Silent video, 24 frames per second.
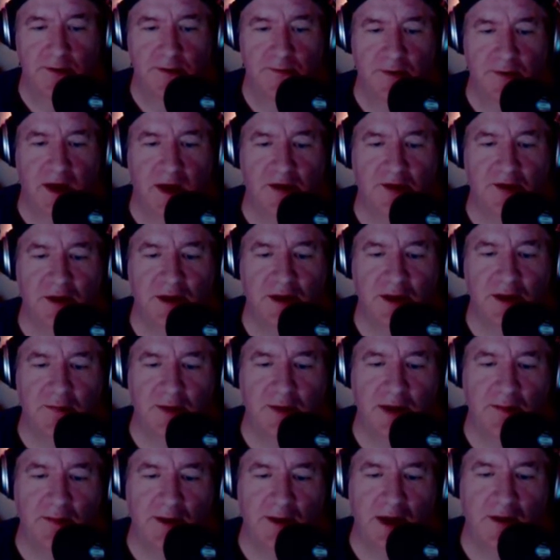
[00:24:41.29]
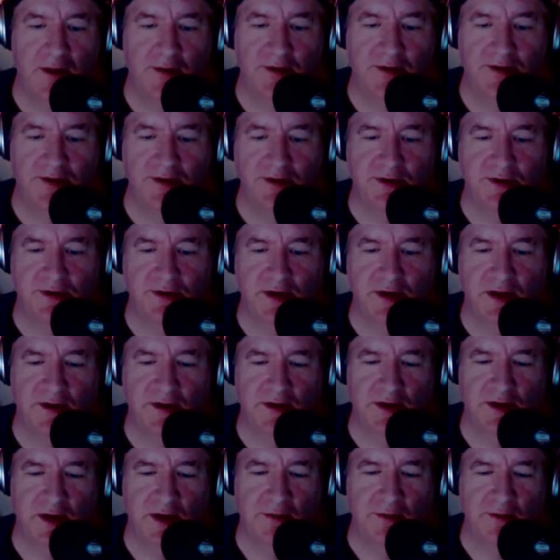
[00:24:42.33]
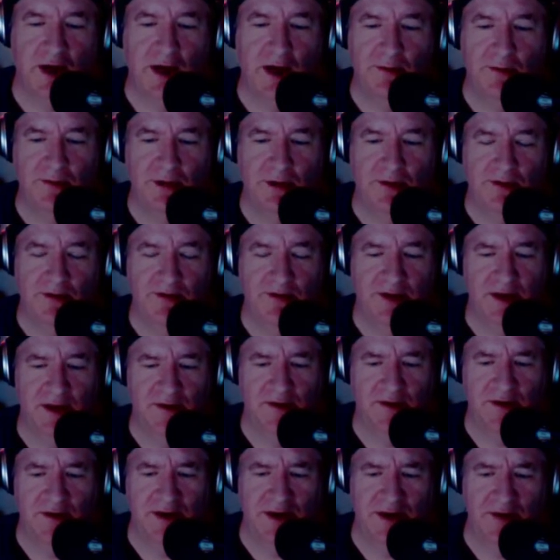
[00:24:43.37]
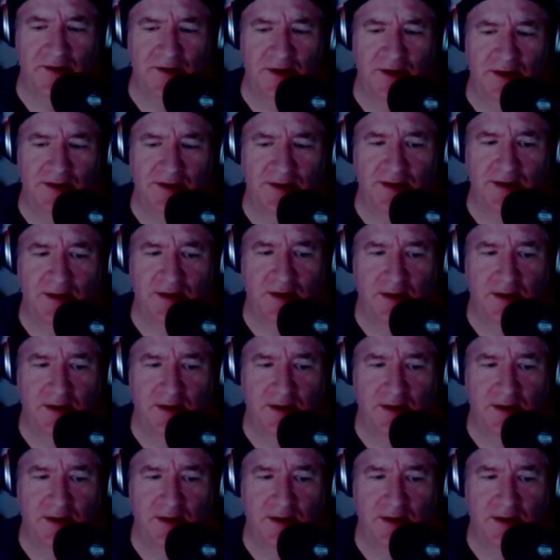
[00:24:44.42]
I thought that maybe I wasn't as unpopular as I thought I was.